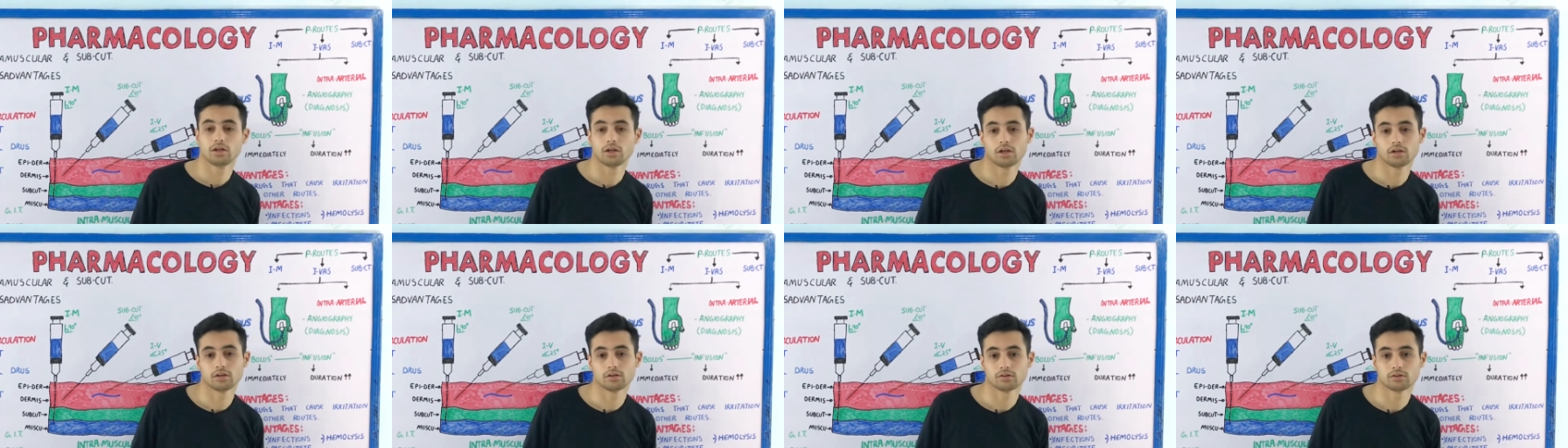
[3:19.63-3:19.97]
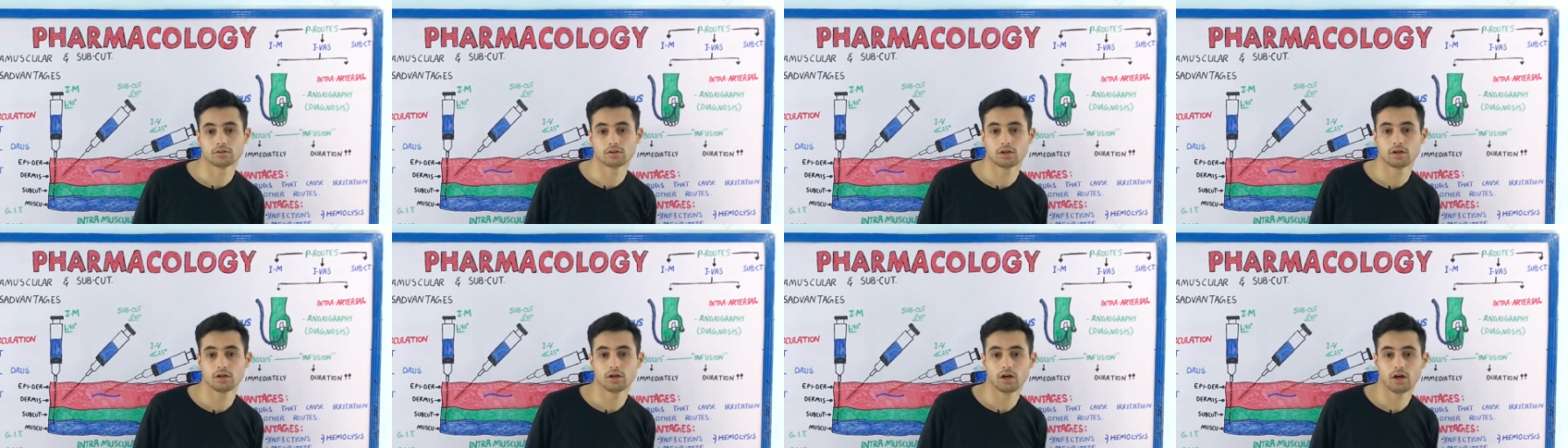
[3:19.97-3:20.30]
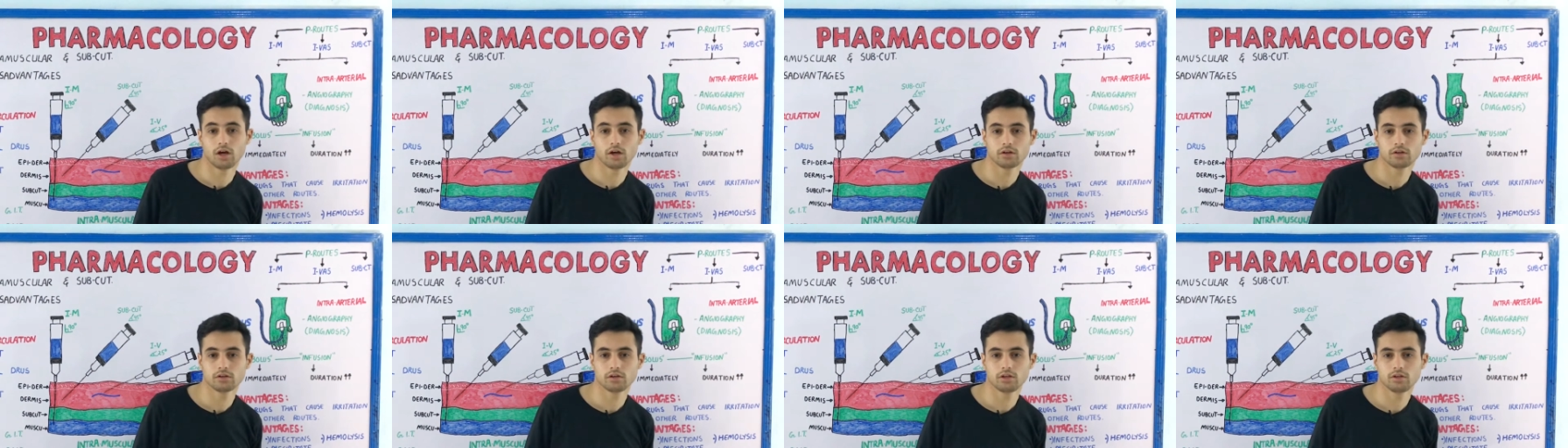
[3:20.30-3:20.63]

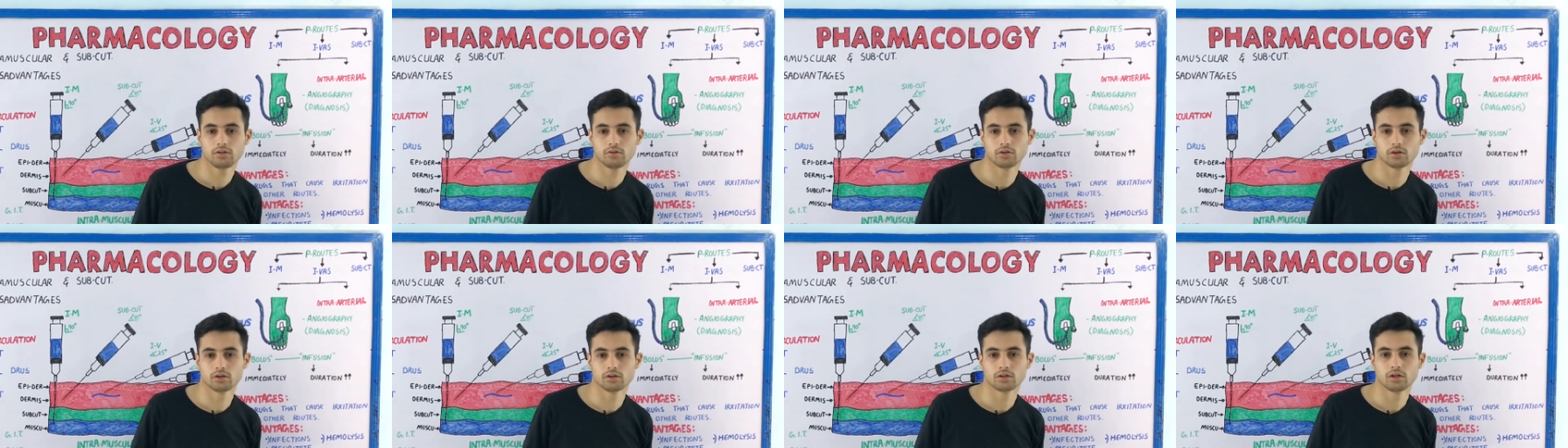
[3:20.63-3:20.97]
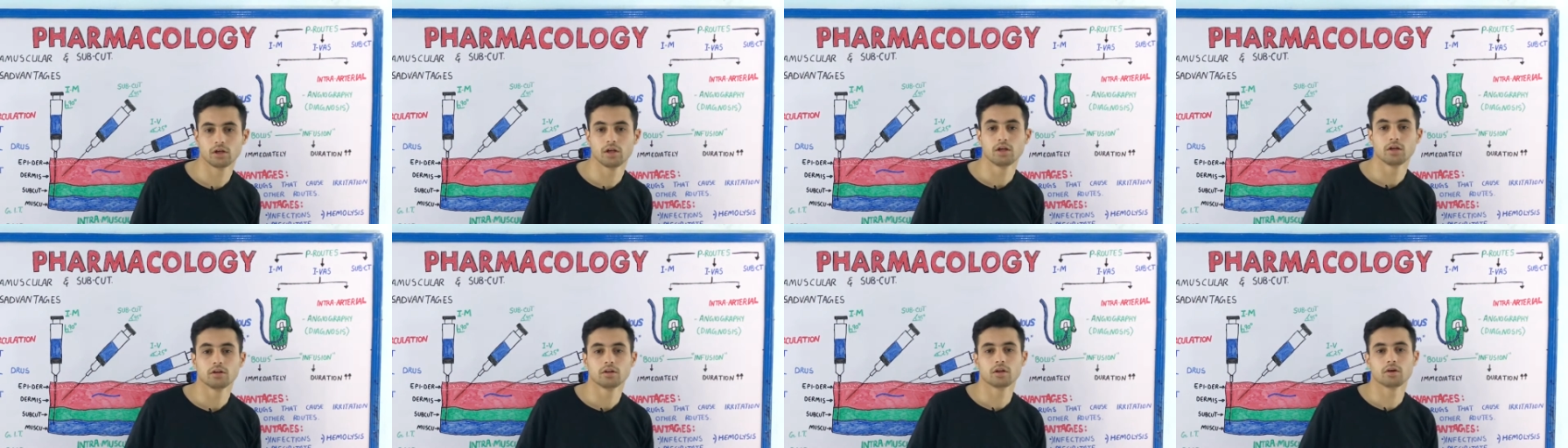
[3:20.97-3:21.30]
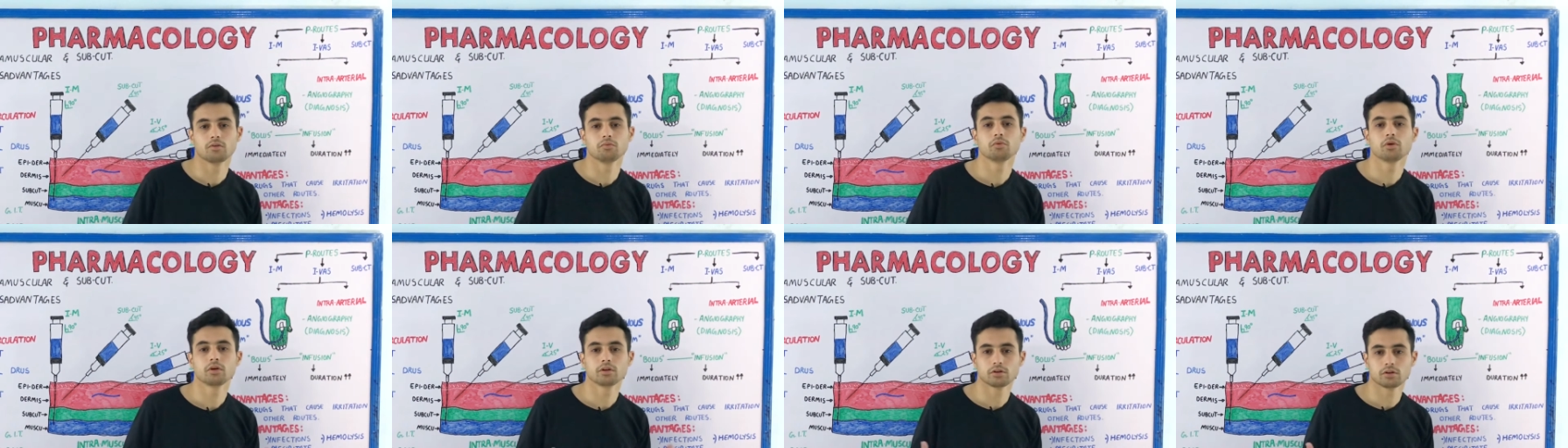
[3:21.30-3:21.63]
intraarterial. Now
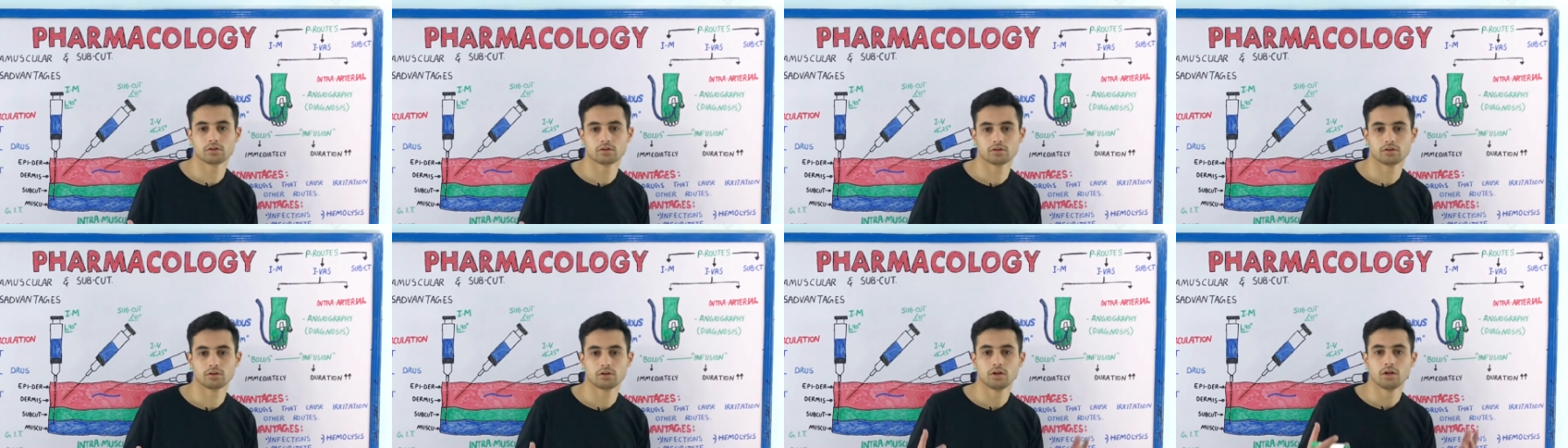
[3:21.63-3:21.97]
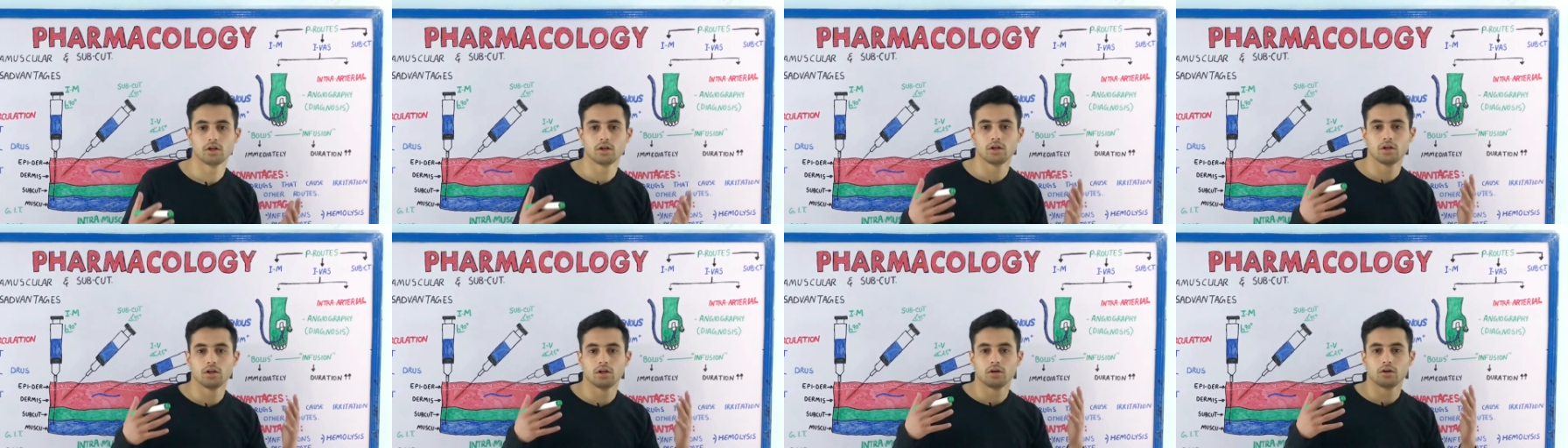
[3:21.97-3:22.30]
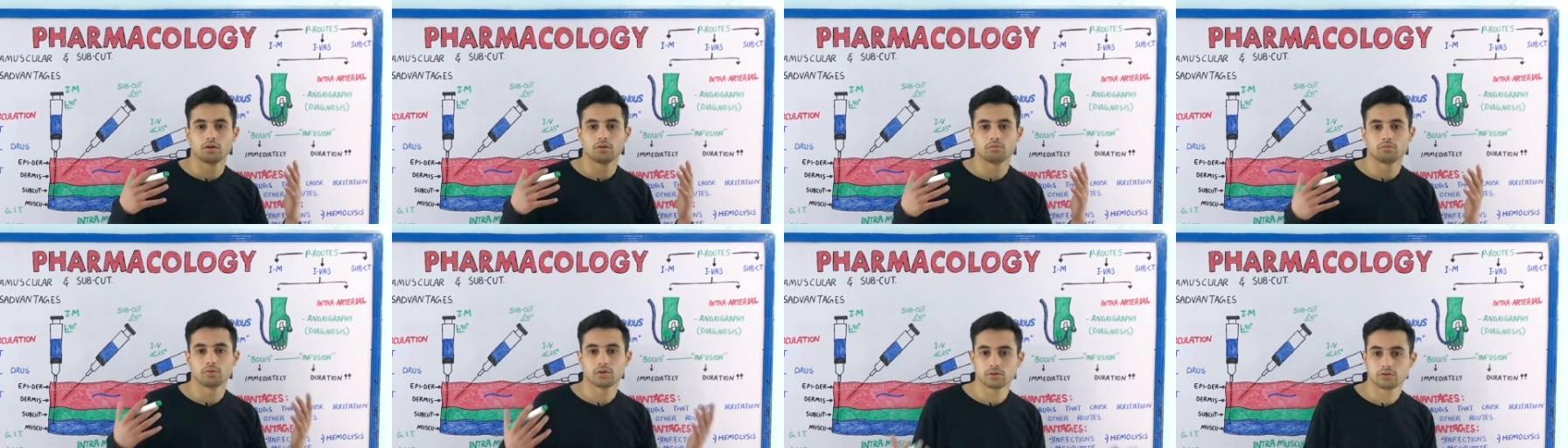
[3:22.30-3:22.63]
wonder,
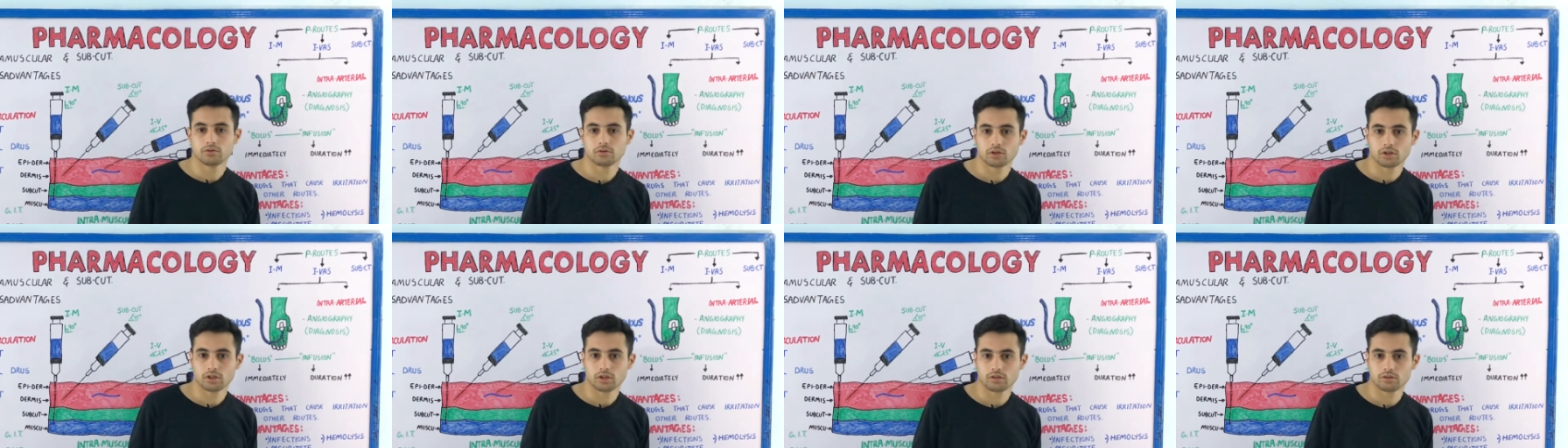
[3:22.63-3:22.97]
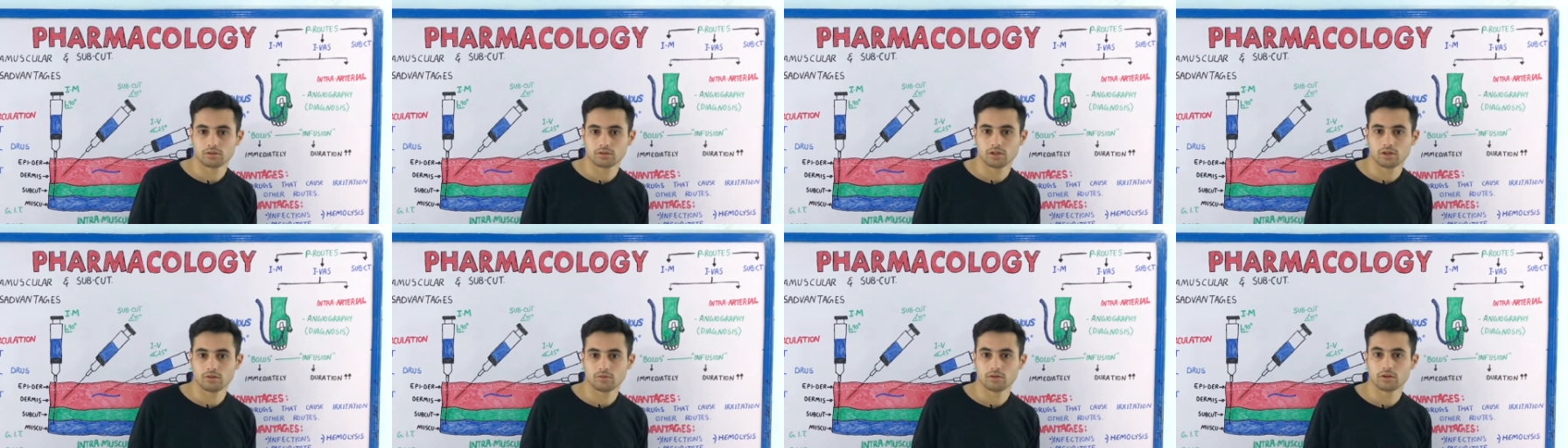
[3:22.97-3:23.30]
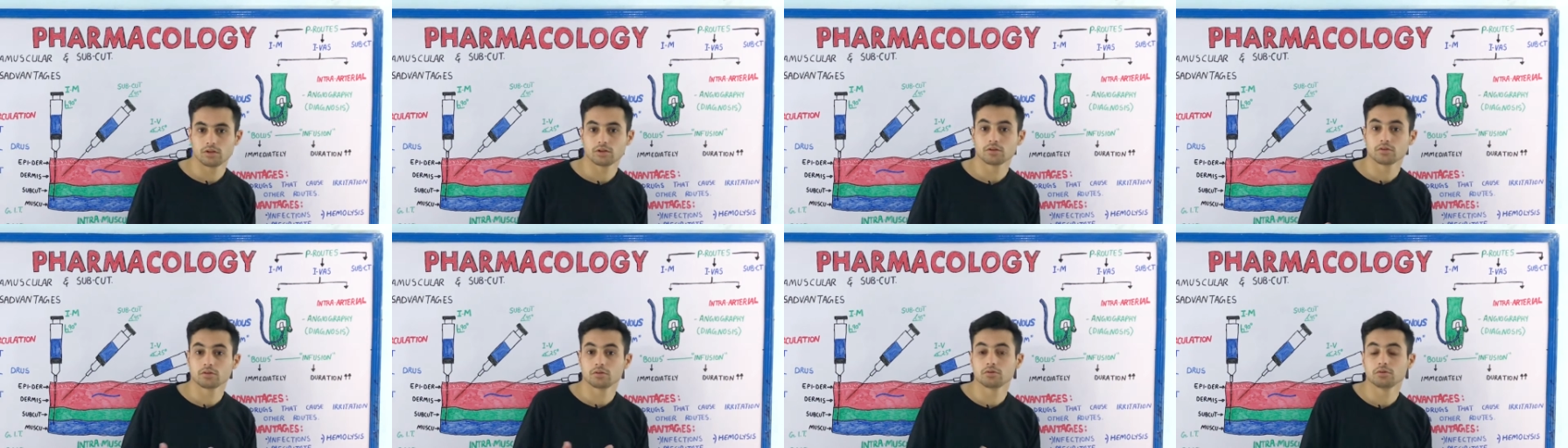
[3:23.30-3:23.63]
what drug is
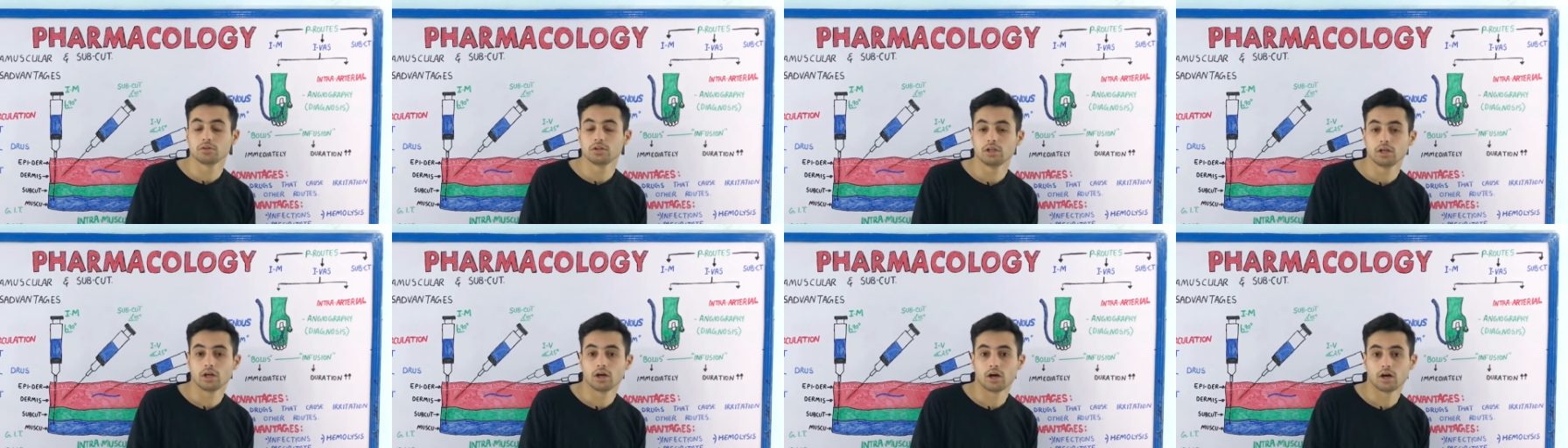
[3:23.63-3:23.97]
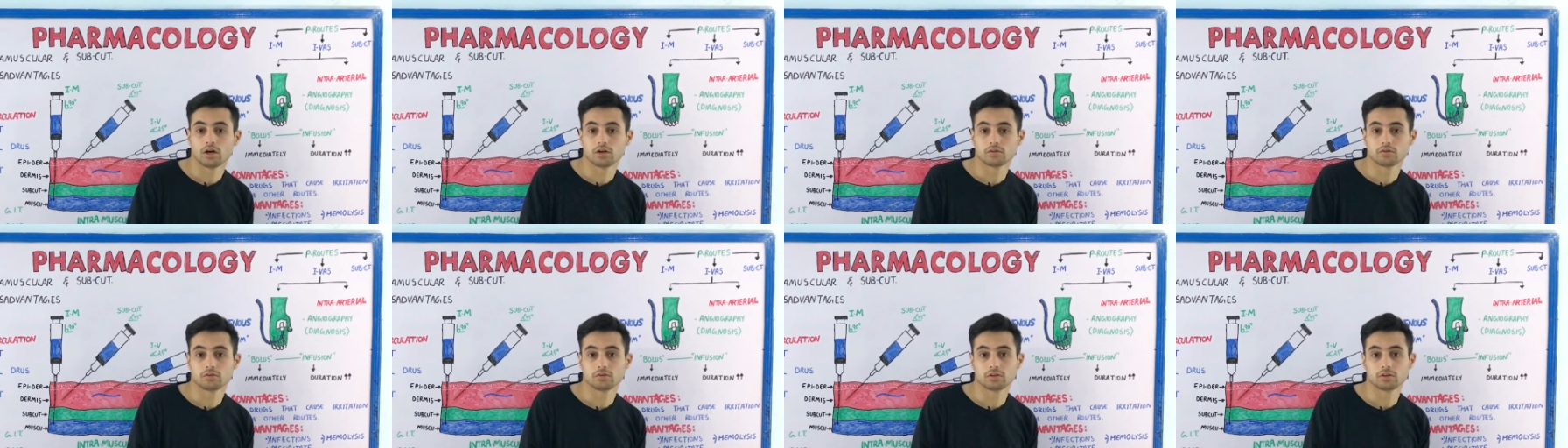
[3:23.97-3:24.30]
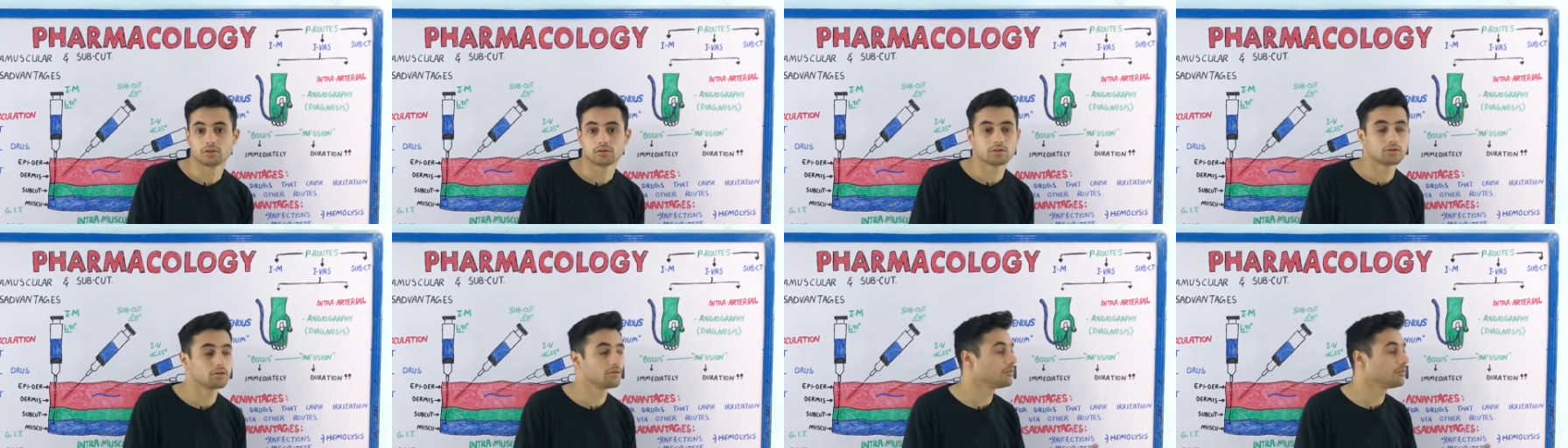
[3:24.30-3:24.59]
given to the arteries?